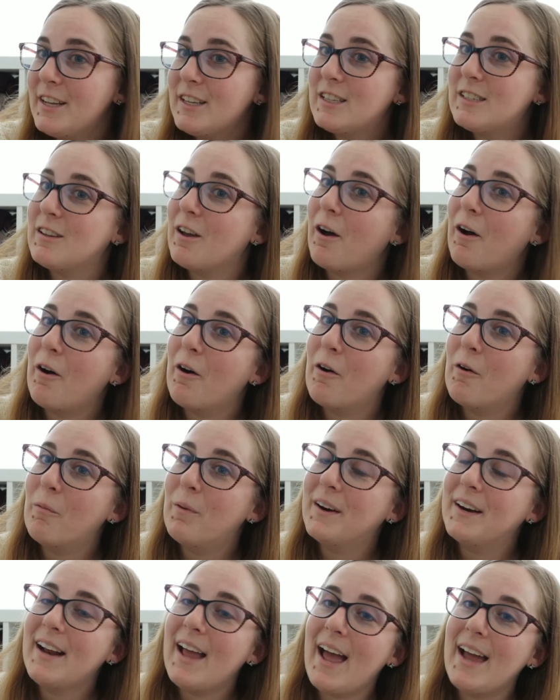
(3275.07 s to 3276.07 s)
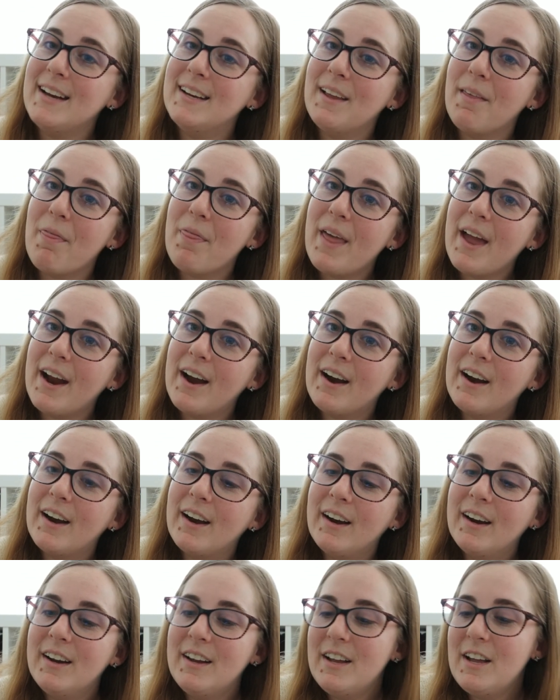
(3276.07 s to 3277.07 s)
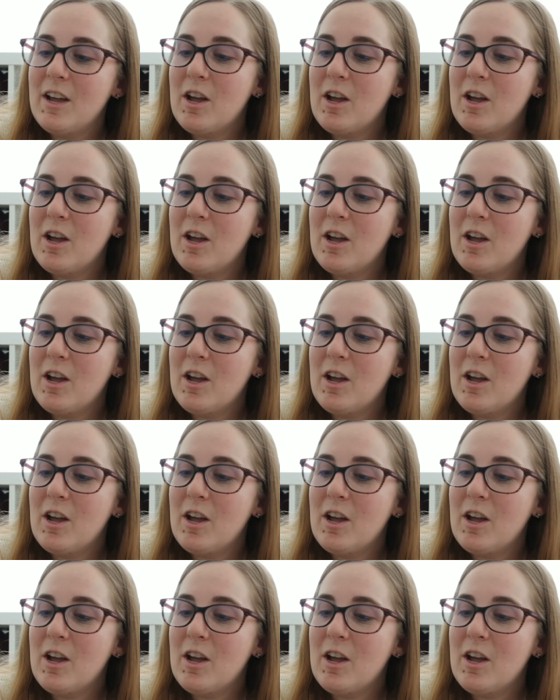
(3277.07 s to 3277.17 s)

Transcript: So we're going to end it there.